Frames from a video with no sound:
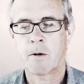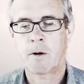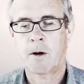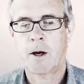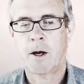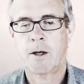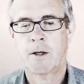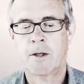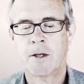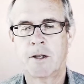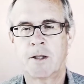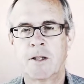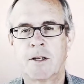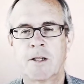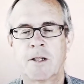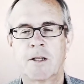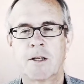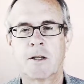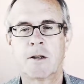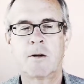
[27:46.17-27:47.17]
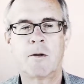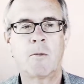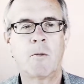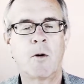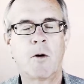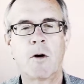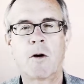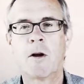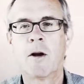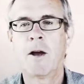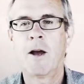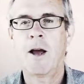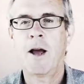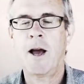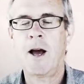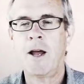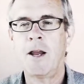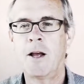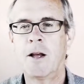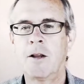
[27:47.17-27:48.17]
Okay, so this is a little more,
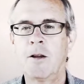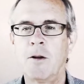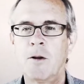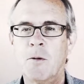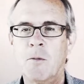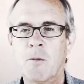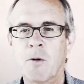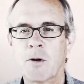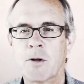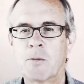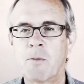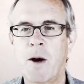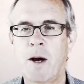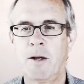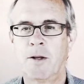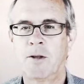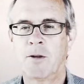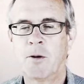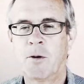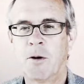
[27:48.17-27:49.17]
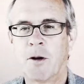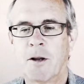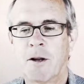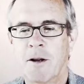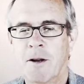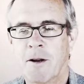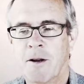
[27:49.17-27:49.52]
adding a little more spice to it.